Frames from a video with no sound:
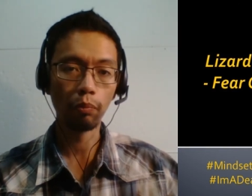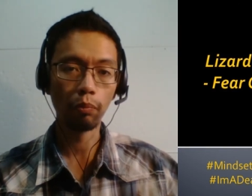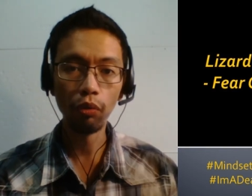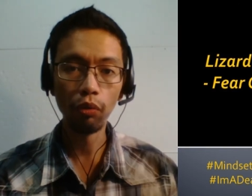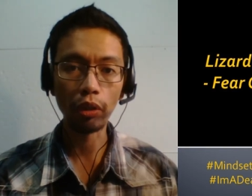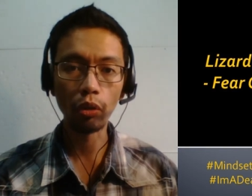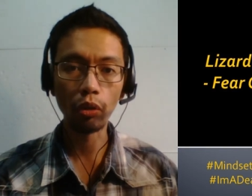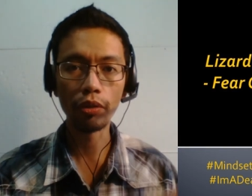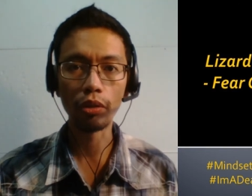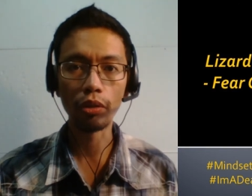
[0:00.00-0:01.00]
moving
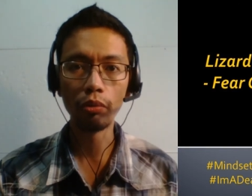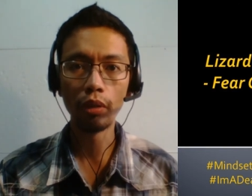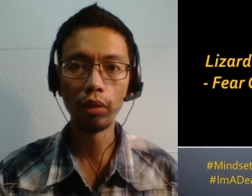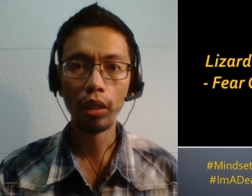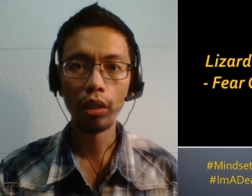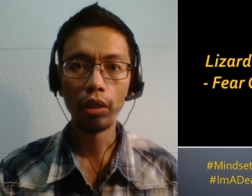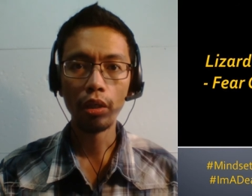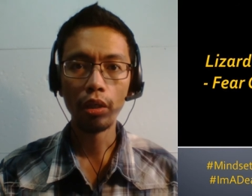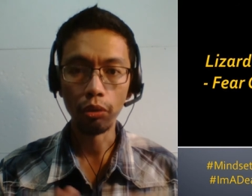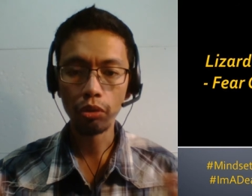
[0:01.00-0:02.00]
towards you,
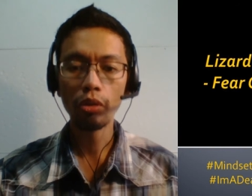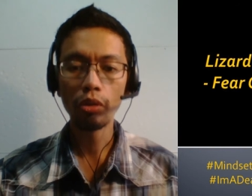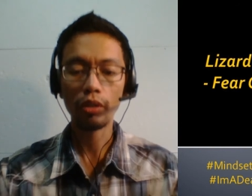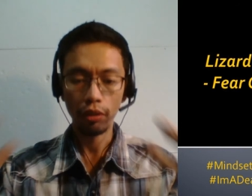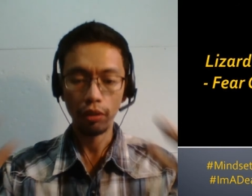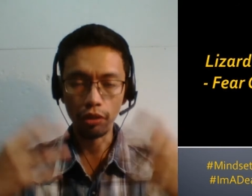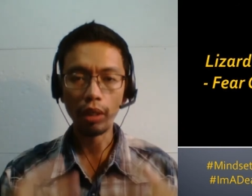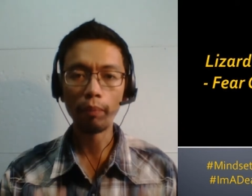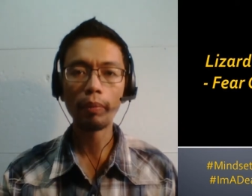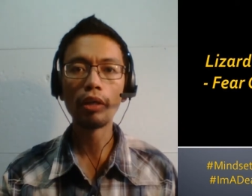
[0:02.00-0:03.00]
you should
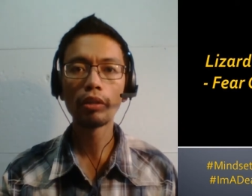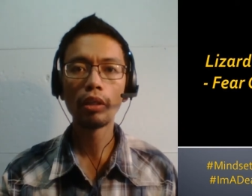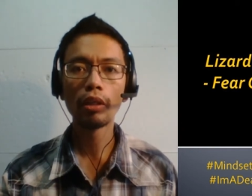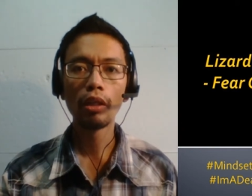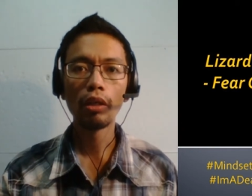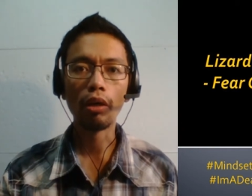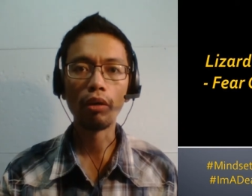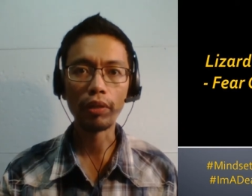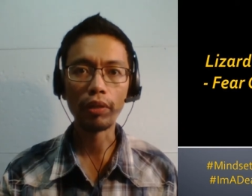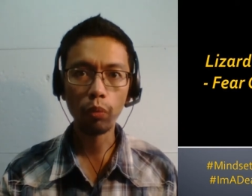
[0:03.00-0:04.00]
jump out
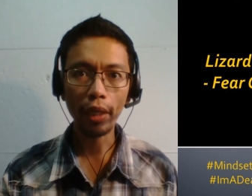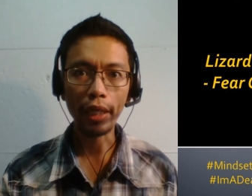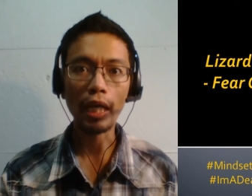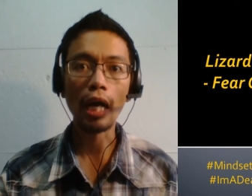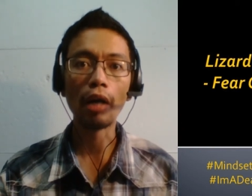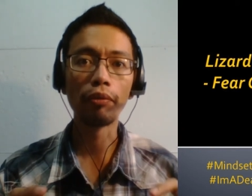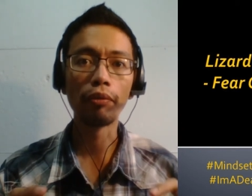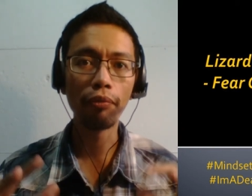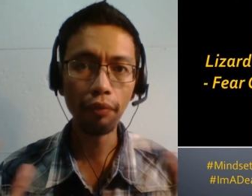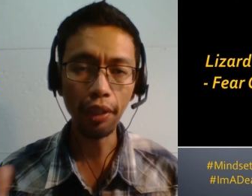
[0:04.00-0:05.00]
of its way out of
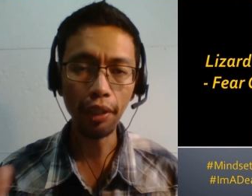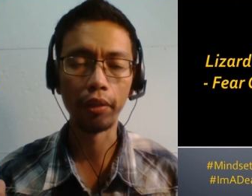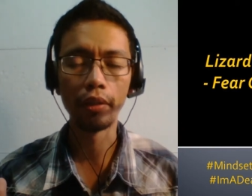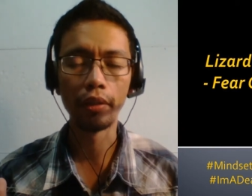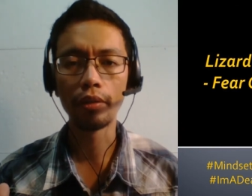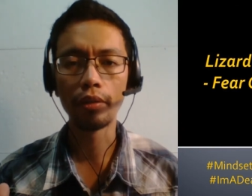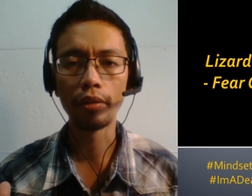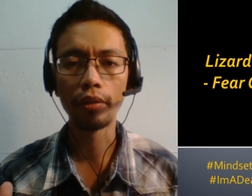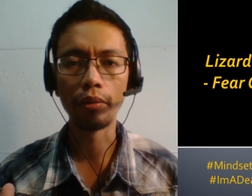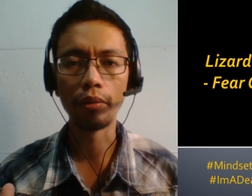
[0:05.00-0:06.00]
fear.
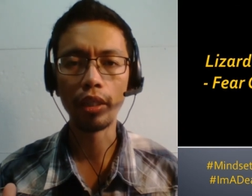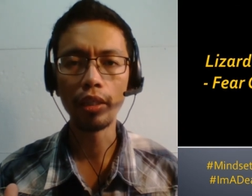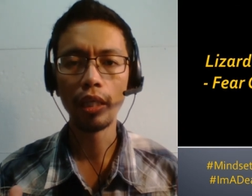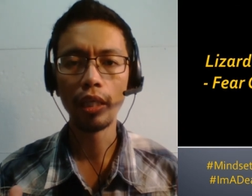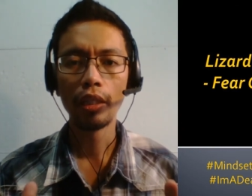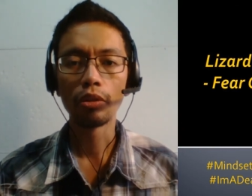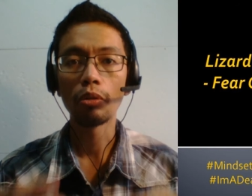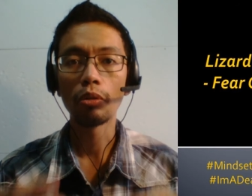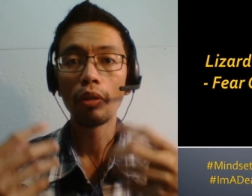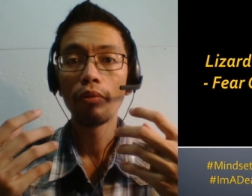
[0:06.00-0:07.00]
Okay?
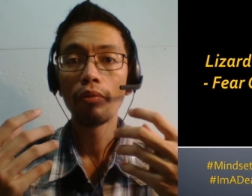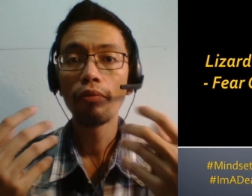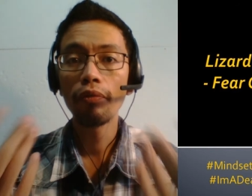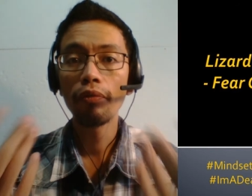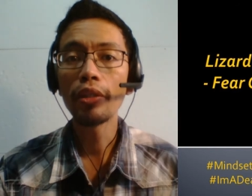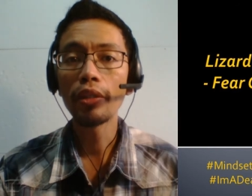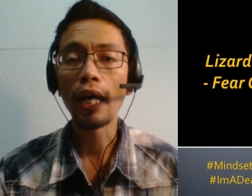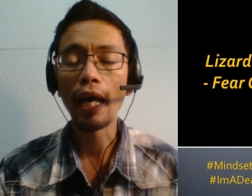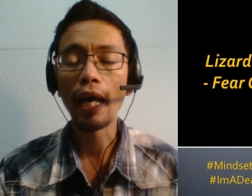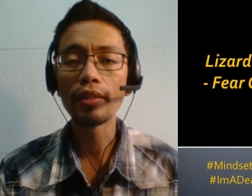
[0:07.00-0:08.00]
So fear
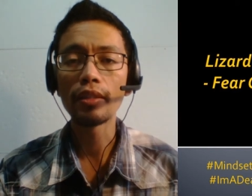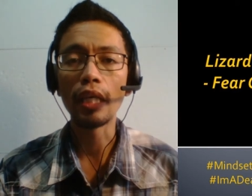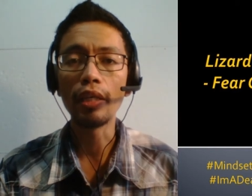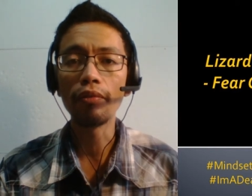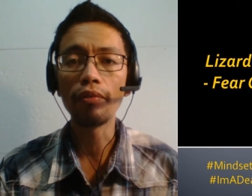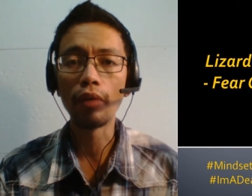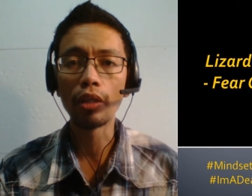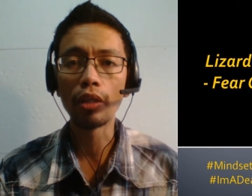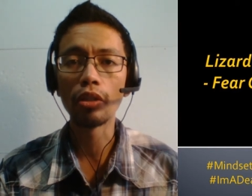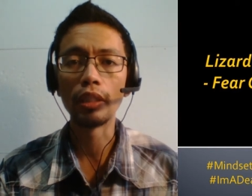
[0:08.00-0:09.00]
has a
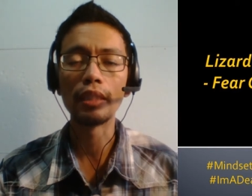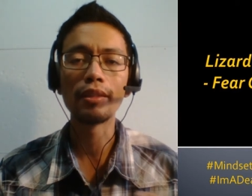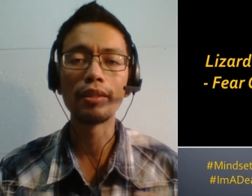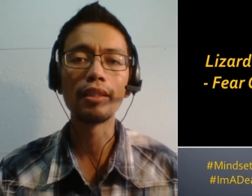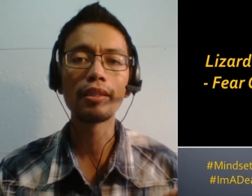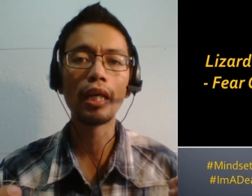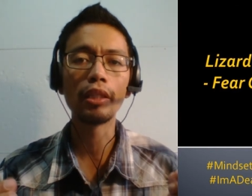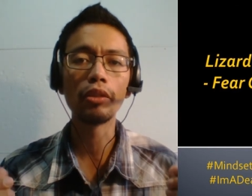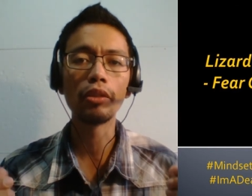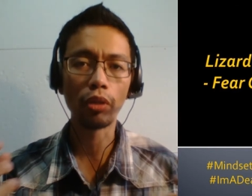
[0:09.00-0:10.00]
function. It's
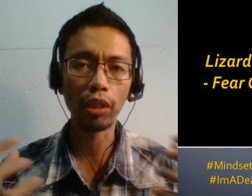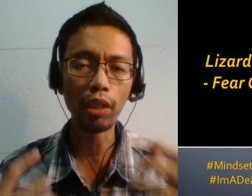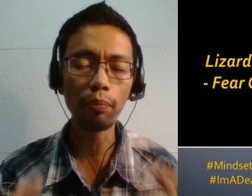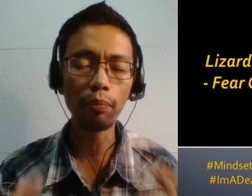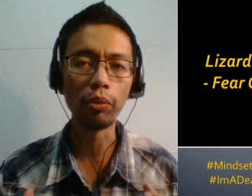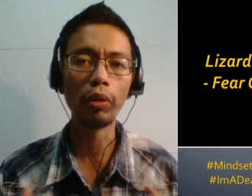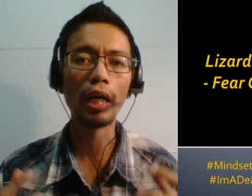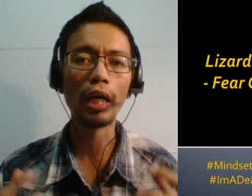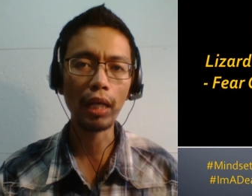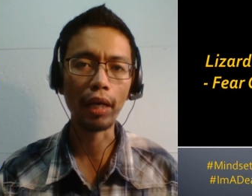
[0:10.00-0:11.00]
designed to keep you
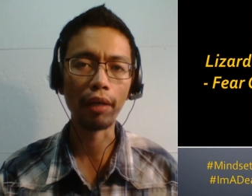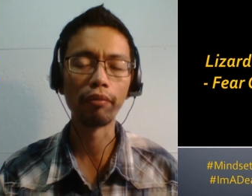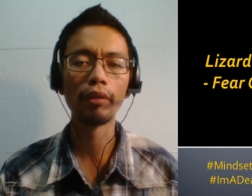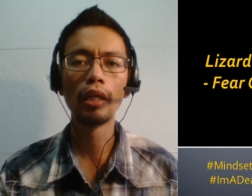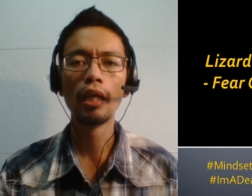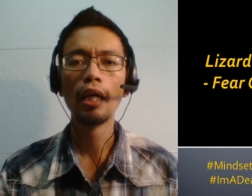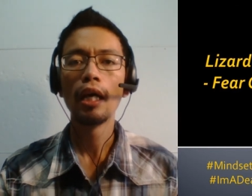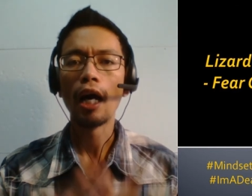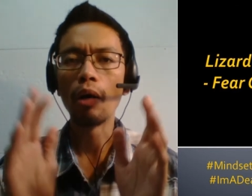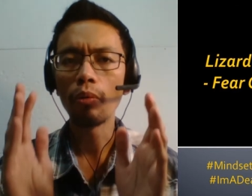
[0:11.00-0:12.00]
alive.
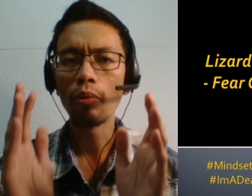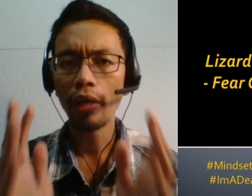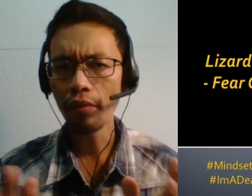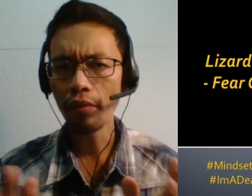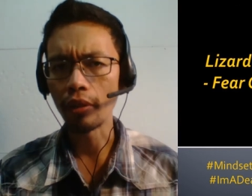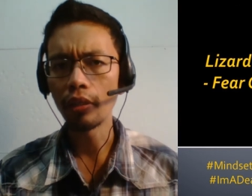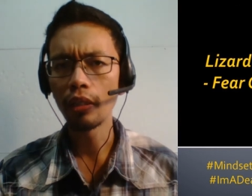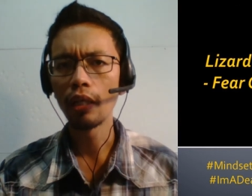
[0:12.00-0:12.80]
However,